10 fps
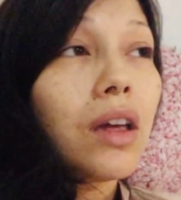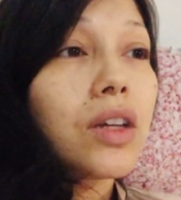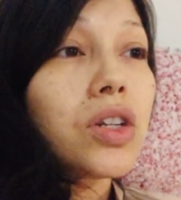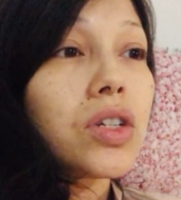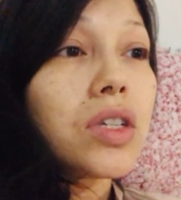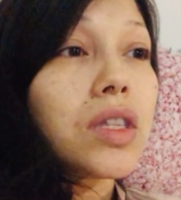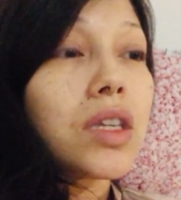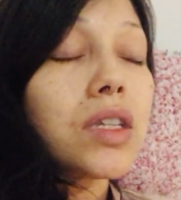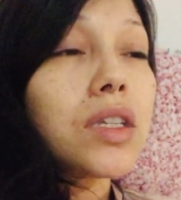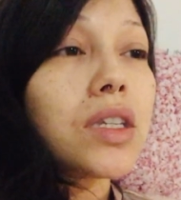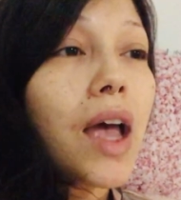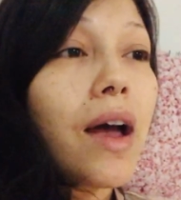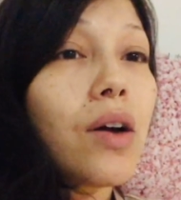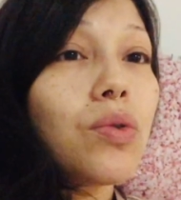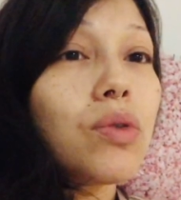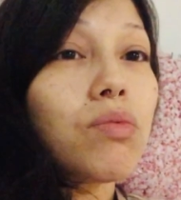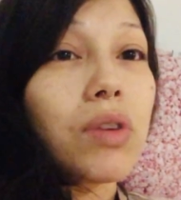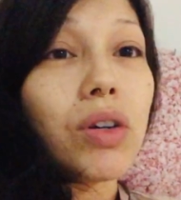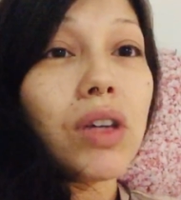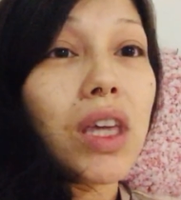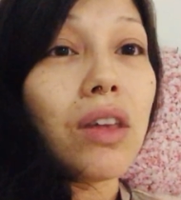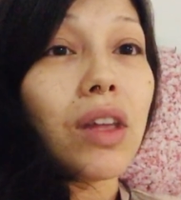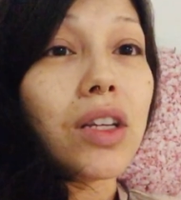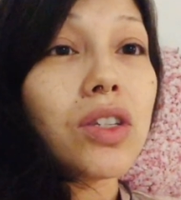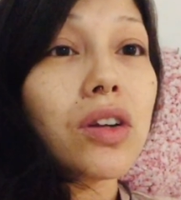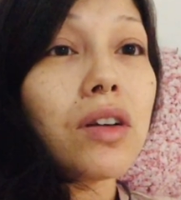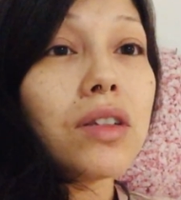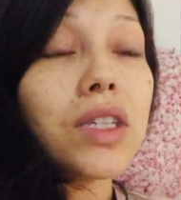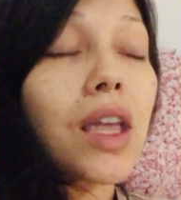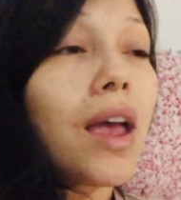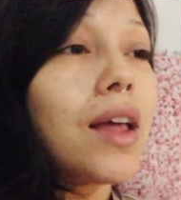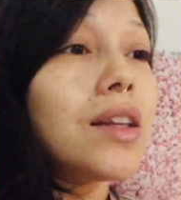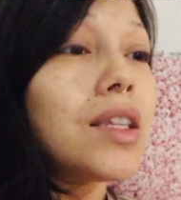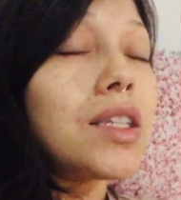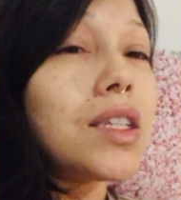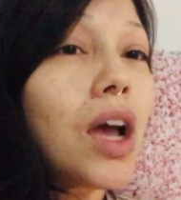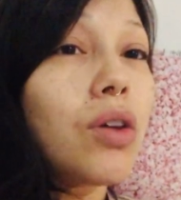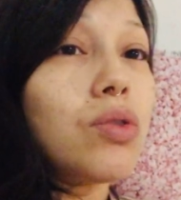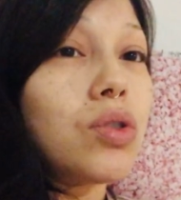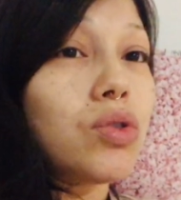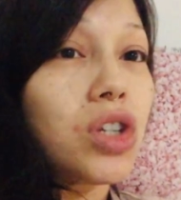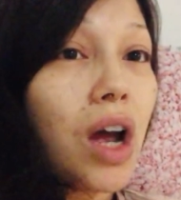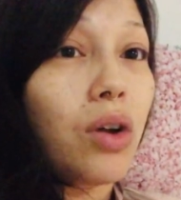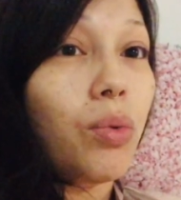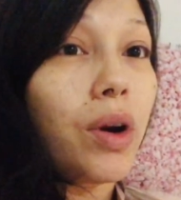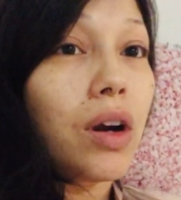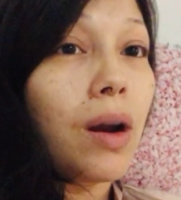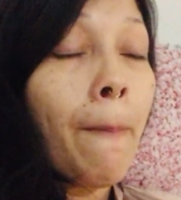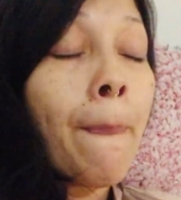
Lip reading: It's just, this is how the real healing starts, and this is how you do shadow work.